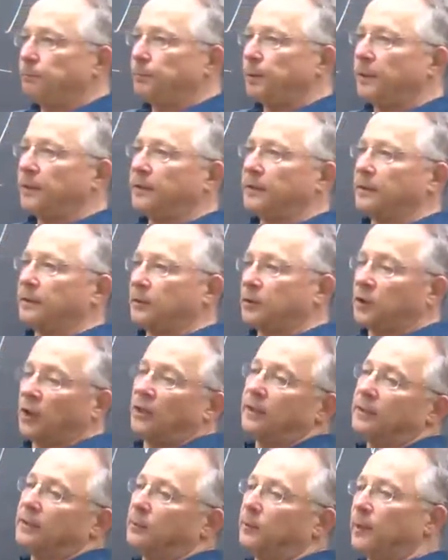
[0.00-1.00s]
picks,
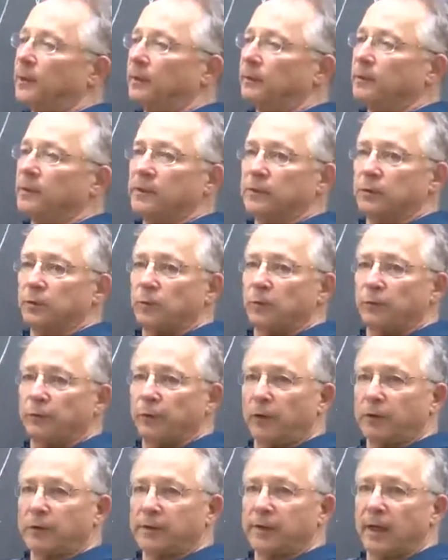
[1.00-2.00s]
checks whether it's true or
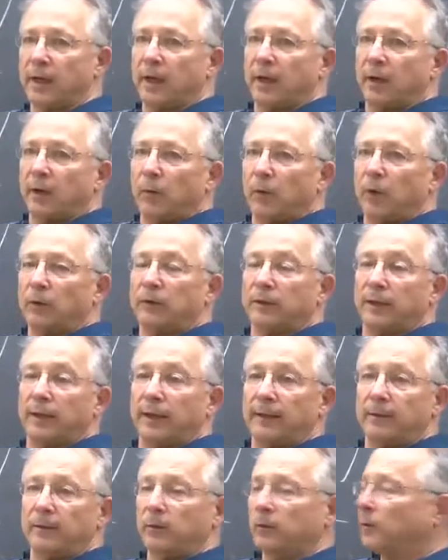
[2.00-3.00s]
false. What
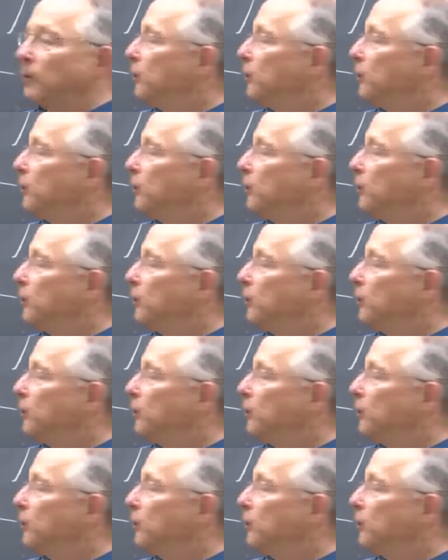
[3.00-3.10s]
can you